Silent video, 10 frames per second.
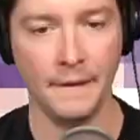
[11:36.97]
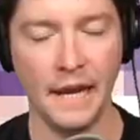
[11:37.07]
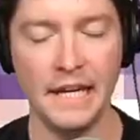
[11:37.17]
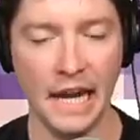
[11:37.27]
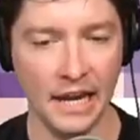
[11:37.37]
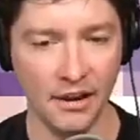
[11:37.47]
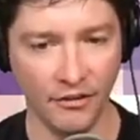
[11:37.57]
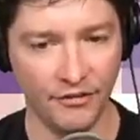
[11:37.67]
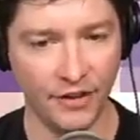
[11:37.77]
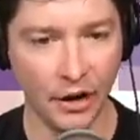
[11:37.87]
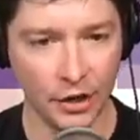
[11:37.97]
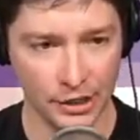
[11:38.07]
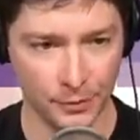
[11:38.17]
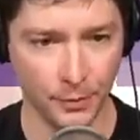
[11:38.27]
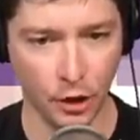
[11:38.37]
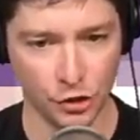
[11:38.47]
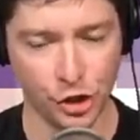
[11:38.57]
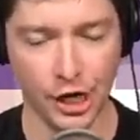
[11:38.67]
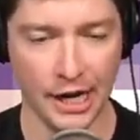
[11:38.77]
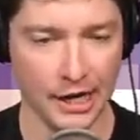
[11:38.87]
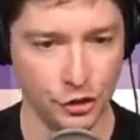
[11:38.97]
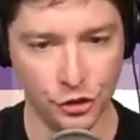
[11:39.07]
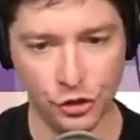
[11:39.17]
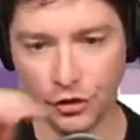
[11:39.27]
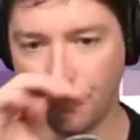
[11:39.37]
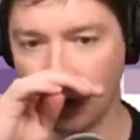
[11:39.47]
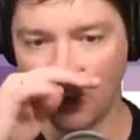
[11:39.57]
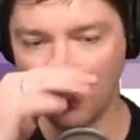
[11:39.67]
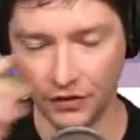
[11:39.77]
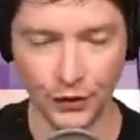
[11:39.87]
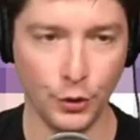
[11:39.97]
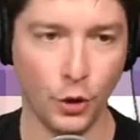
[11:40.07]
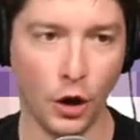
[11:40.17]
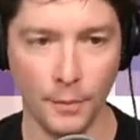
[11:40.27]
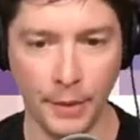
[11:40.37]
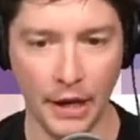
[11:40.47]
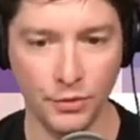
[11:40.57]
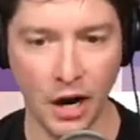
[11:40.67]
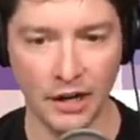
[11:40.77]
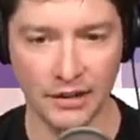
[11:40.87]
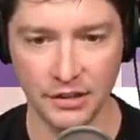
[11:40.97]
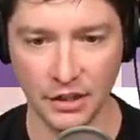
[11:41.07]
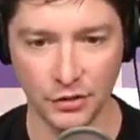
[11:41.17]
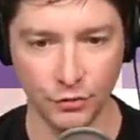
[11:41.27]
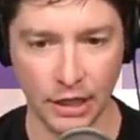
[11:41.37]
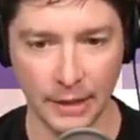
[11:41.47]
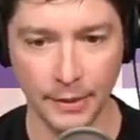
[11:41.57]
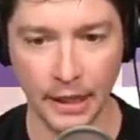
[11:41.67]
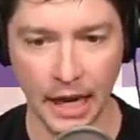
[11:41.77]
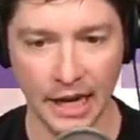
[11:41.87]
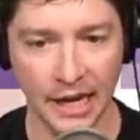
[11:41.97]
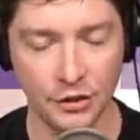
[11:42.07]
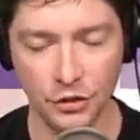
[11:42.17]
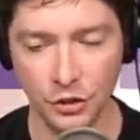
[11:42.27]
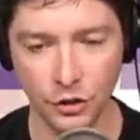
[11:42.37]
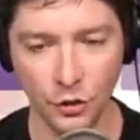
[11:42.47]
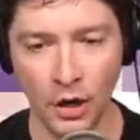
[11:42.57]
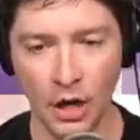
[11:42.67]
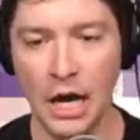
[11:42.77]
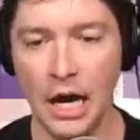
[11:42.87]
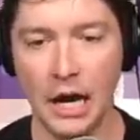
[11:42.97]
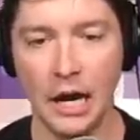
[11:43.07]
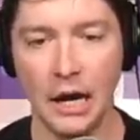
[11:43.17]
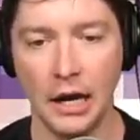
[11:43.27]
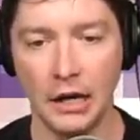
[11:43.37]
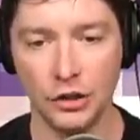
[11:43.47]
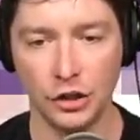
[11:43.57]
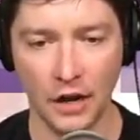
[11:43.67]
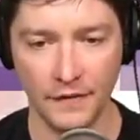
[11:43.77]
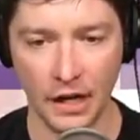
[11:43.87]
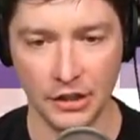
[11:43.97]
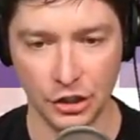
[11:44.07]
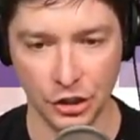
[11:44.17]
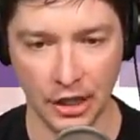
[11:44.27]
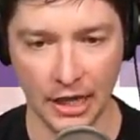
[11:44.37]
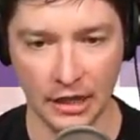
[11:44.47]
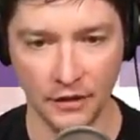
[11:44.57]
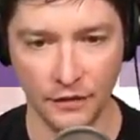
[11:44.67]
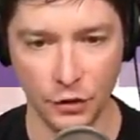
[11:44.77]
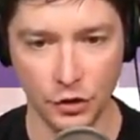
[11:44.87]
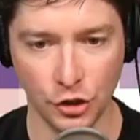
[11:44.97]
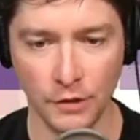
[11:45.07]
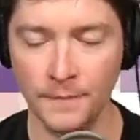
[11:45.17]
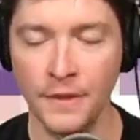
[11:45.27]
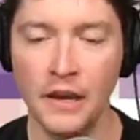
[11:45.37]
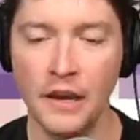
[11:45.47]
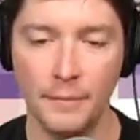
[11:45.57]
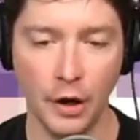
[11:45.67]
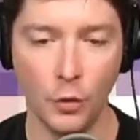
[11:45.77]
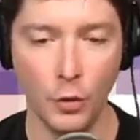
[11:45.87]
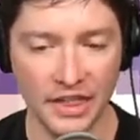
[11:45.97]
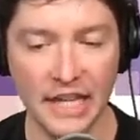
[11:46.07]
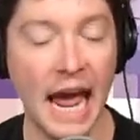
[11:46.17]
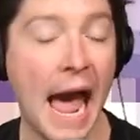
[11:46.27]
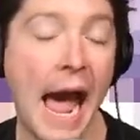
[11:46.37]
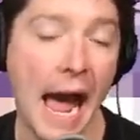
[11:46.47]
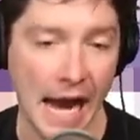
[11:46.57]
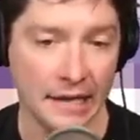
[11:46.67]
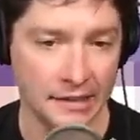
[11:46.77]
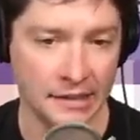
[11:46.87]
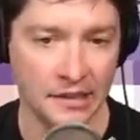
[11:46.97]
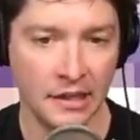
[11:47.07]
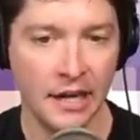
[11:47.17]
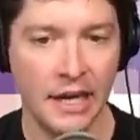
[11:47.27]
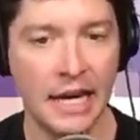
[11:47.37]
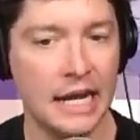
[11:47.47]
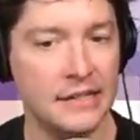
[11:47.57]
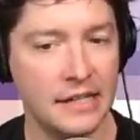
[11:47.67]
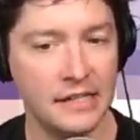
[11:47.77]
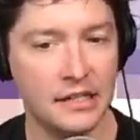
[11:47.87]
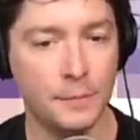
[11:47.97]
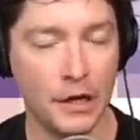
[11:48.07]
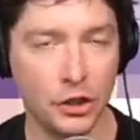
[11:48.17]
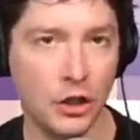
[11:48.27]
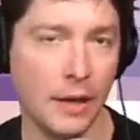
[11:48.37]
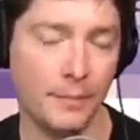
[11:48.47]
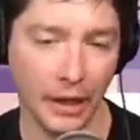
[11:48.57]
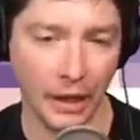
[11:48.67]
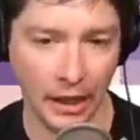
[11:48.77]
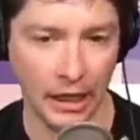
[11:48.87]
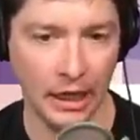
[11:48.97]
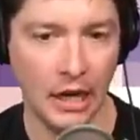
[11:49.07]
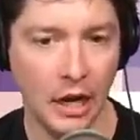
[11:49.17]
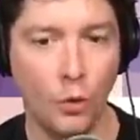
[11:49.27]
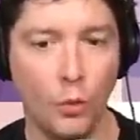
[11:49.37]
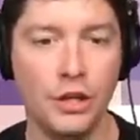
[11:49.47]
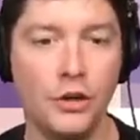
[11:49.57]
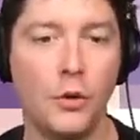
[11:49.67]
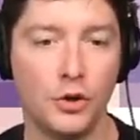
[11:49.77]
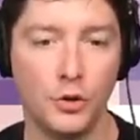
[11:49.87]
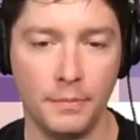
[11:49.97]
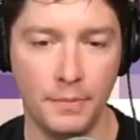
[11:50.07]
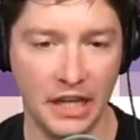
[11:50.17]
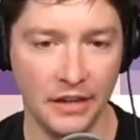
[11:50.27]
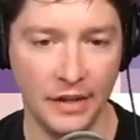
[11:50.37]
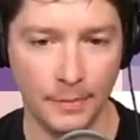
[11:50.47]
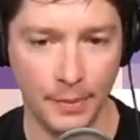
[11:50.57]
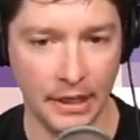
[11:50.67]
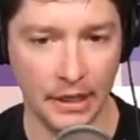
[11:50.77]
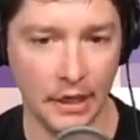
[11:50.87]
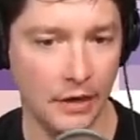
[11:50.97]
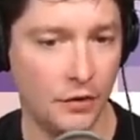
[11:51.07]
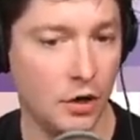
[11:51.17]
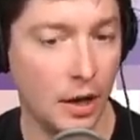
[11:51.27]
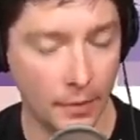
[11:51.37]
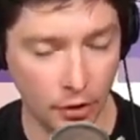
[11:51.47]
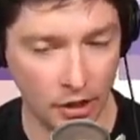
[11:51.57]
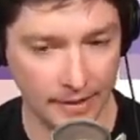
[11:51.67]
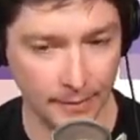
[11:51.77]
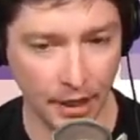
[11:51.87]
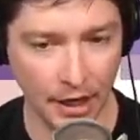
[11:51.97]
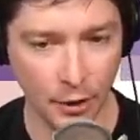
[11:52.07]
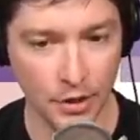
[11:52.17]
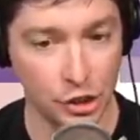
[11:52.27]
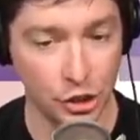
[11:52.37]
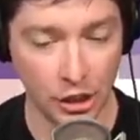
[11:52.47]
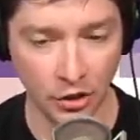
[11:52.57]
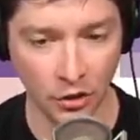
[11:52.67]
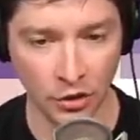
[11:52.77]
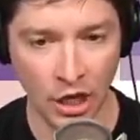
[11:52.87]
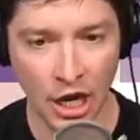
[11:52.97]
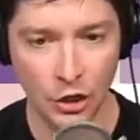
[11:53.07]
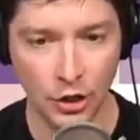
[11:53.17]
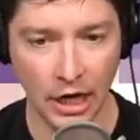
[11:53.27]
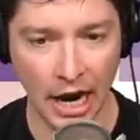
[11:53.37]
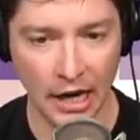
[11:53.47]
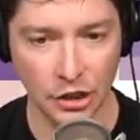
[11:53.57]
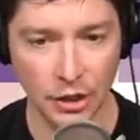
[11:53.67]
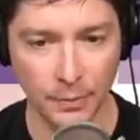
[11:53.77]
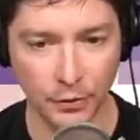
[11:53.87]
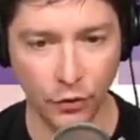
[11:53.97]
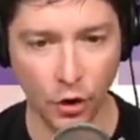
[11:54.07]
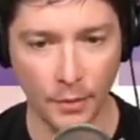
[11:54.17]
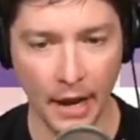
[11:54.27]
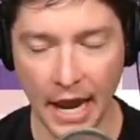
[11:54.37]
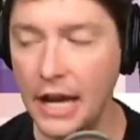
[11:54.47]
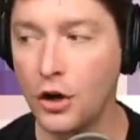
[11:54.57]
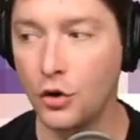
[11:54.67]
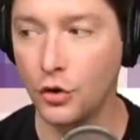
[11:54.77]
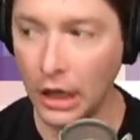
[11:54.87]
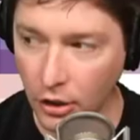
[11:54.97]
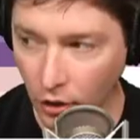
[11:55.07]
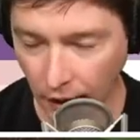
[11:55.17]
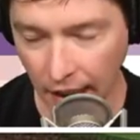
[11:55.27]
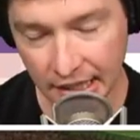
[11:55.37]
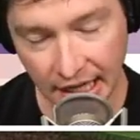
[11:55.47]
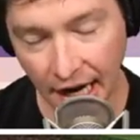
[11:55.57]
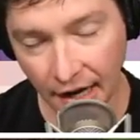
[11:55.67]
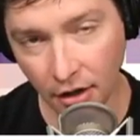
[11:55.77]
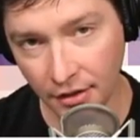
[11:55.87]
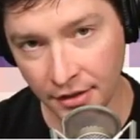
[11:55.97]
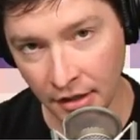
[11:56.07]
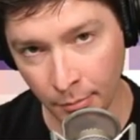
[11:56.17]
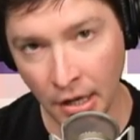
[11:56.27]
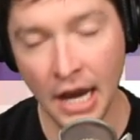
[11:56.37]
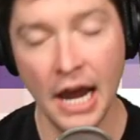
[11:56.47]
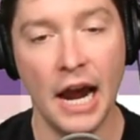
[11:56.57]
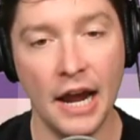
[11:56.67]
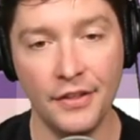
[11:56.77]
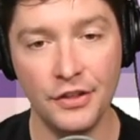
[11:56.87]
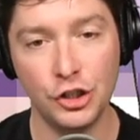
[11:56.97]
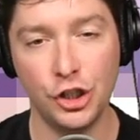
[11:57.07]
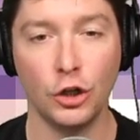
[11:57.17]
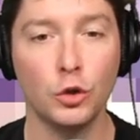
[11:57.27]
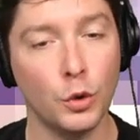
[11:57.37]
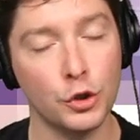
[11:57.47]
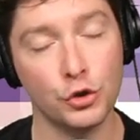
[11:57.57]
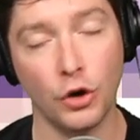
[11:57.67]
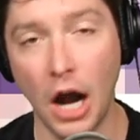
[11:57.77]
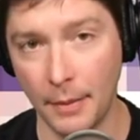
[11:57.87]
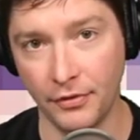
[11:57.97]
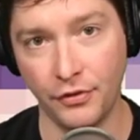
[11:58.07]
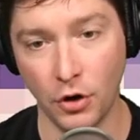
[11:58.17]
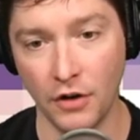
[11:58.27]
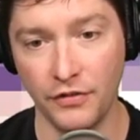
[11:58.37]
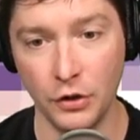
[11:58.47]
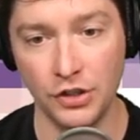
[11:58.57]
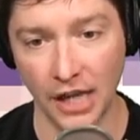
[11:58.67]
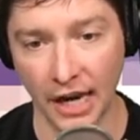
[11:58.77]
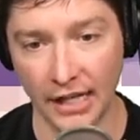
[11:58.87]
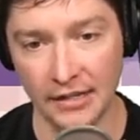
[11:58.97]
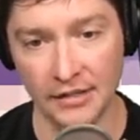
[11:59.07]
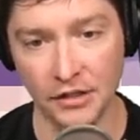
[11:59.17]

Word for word: And a very small change for those of you who are on Bedrock. This doesn't really apply to Java Edition like in the future. But with an axe, it has a special ability when you are doing PvP. If you come across a player with a shield, you can actually perform a critical attack on them, and then the shield will drop for a few seconds.